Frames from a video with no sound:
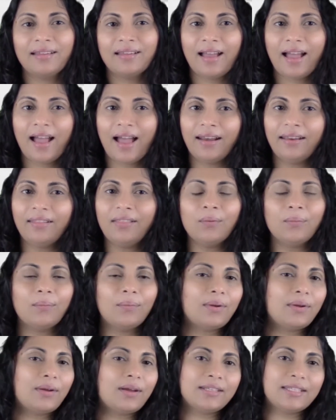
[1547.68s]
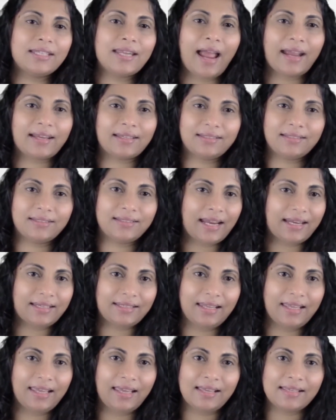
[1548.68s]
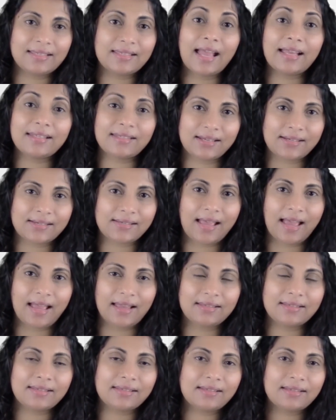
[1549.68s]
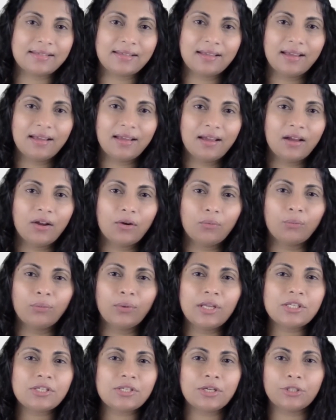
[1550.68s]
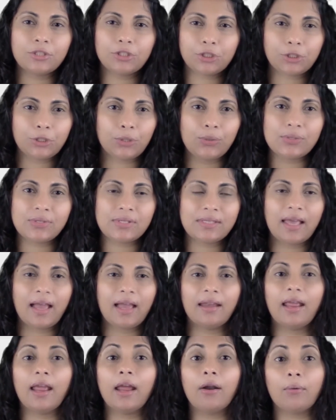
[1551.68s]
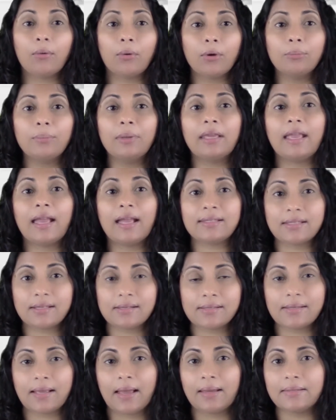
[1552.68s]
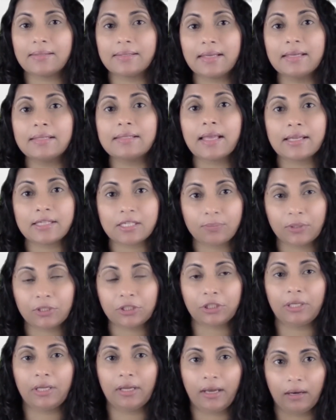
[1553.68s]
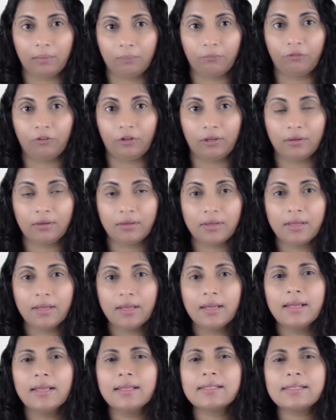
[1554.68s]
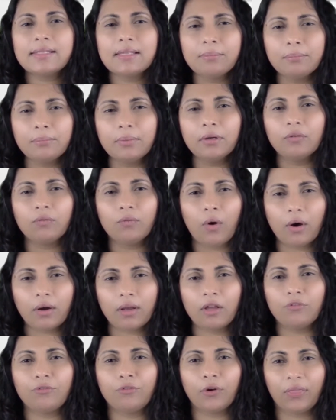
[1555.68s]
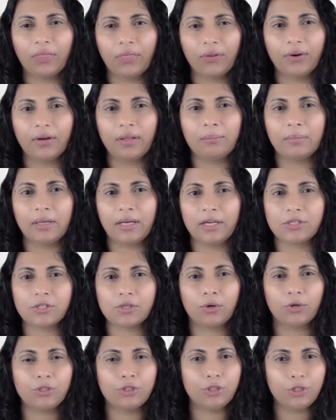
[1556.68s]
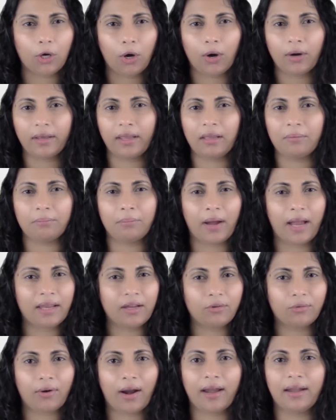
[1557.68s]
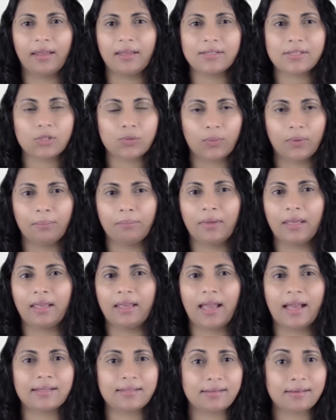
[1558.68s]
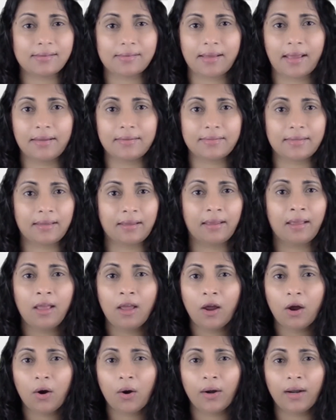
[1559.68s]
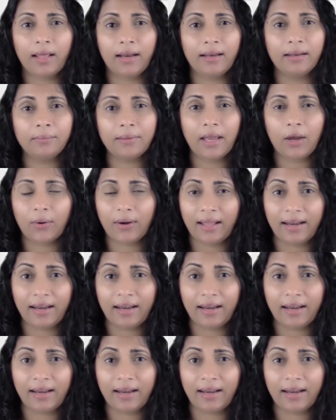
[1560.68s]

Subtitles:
Another technique is exercise. Research shows that aerobic exercise is especially helpful. Simple walking for 30 minutes or jogging, bike riding, swimming, exercising on an